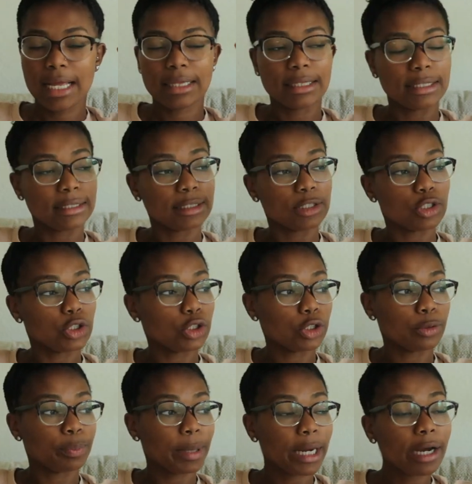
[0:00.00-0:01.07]
Listen to
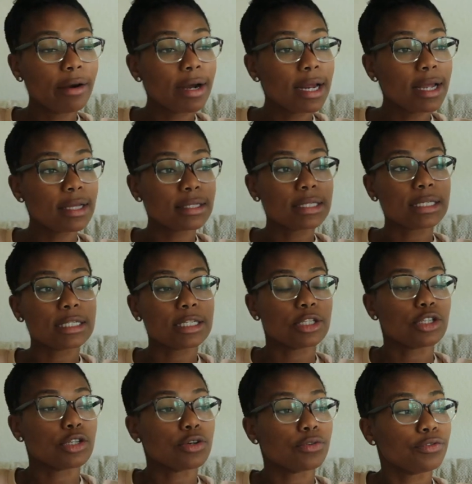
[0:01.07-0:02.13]
your parents, listen
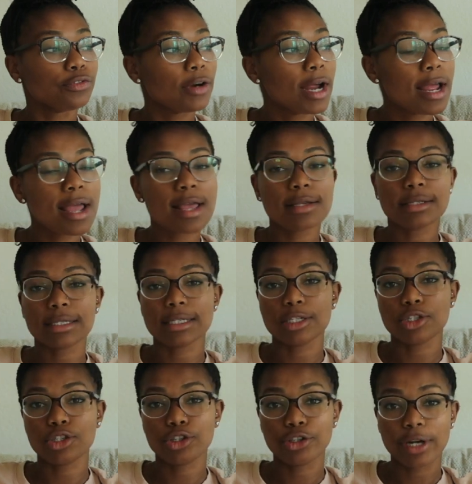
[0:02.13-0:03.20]
to your friends, listen
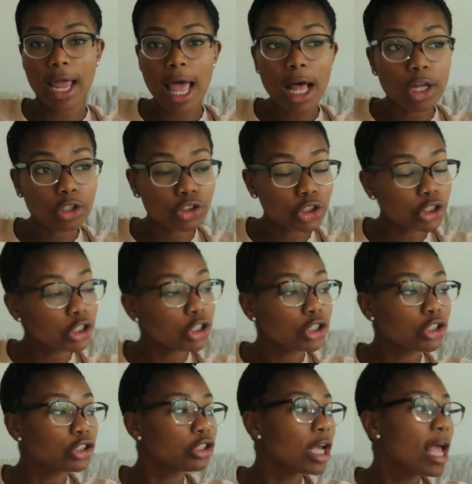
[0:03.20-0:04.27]
to your
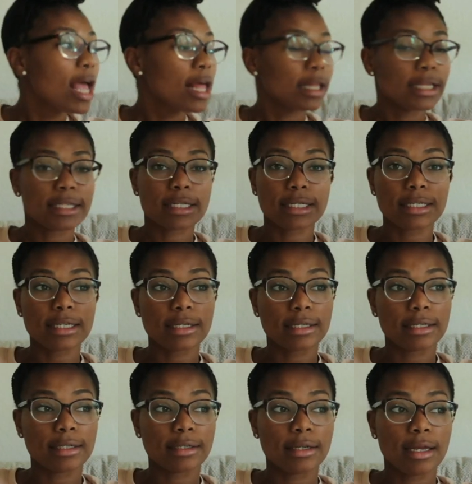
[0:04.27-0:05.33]
elders, listen
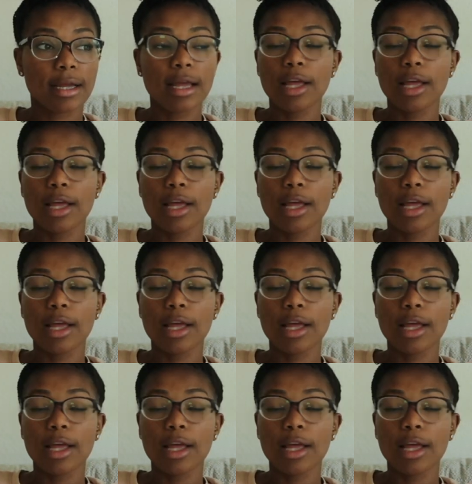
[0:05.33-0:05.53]
to